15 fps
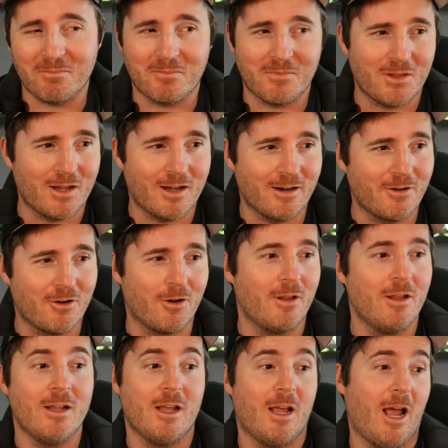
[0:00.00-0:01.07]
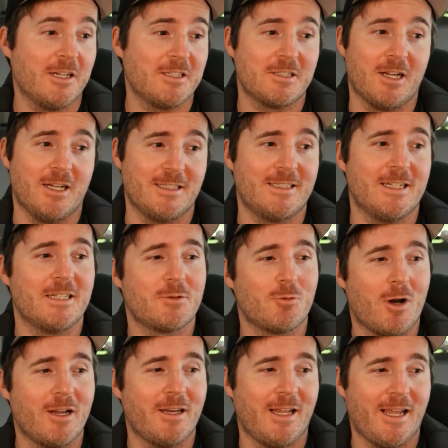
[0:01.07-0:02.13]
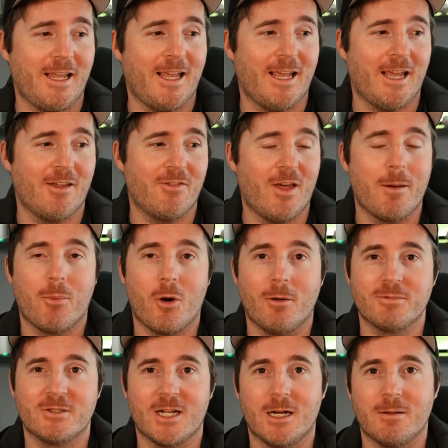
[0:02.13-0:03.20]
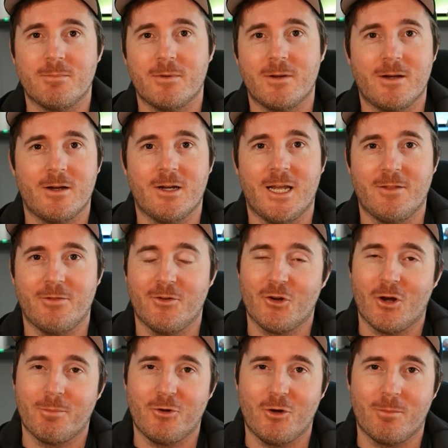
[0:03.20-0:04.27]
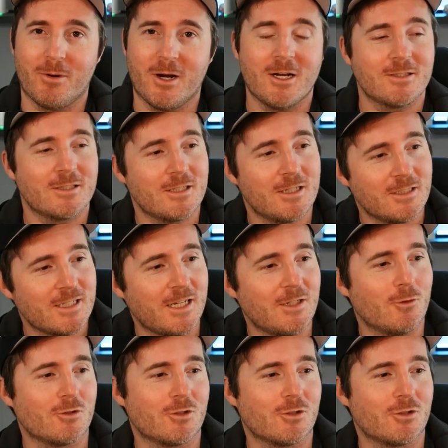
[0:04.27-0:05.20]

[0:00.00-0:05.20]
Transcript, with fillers: I don't know. It's, it's this one here that pops up at the top of your browsers and also